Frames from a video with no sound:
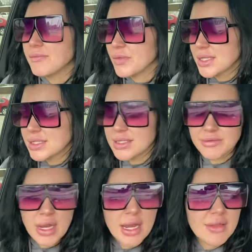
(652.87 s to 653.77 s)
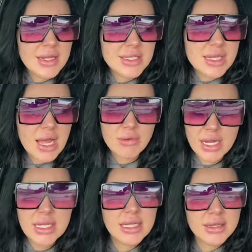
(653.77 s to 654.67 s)
That's different. And that's not
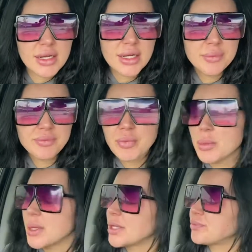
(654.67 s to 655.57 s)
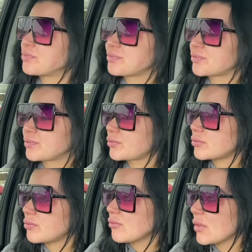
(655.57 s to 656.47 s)
right either. But
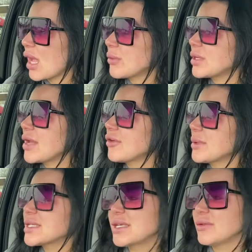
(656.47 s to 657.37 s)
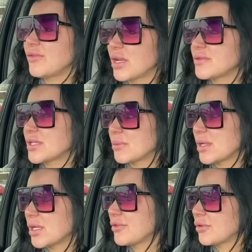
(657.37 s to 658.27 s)
I would never make fun of
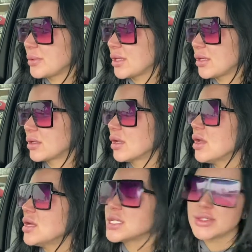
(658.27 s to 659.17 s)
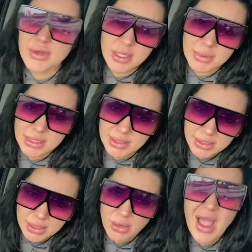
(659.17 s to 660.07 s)
somebody for being developmentally
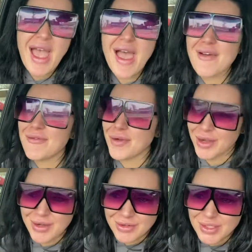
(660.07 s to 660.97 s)
slow, ever.